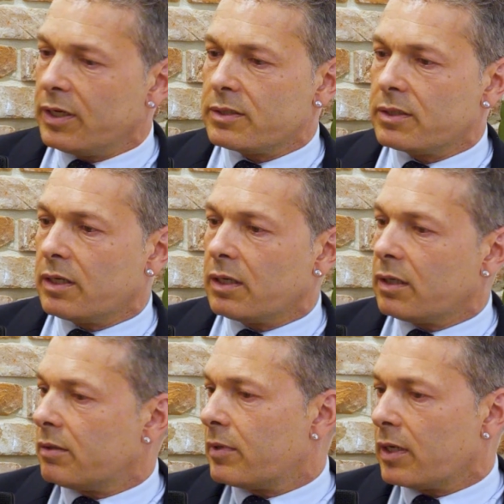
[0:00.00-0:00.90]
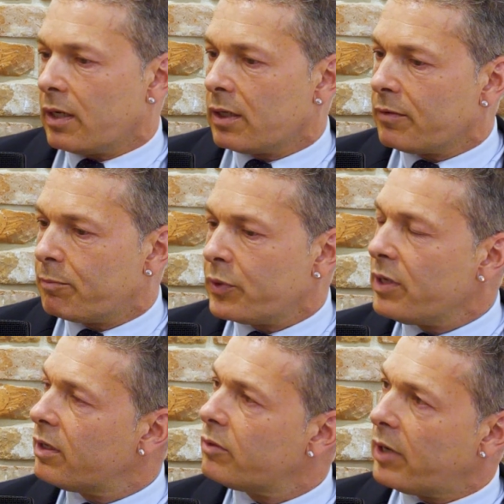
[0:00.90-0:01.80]
his
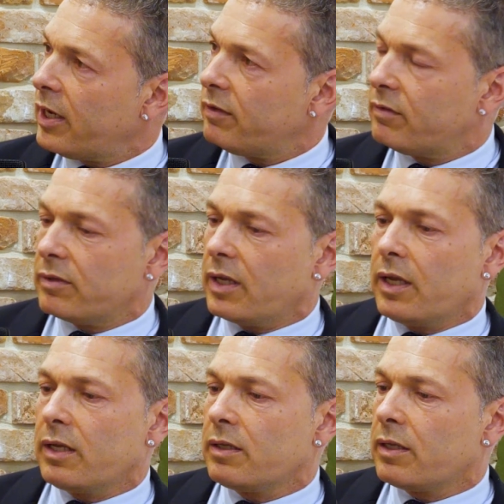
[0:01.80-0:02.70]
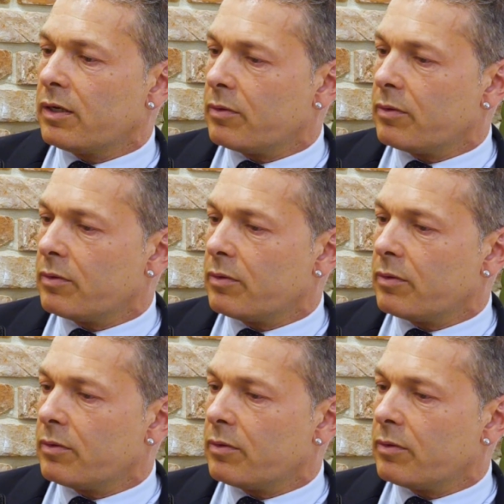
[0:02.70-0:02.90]
breathing rate and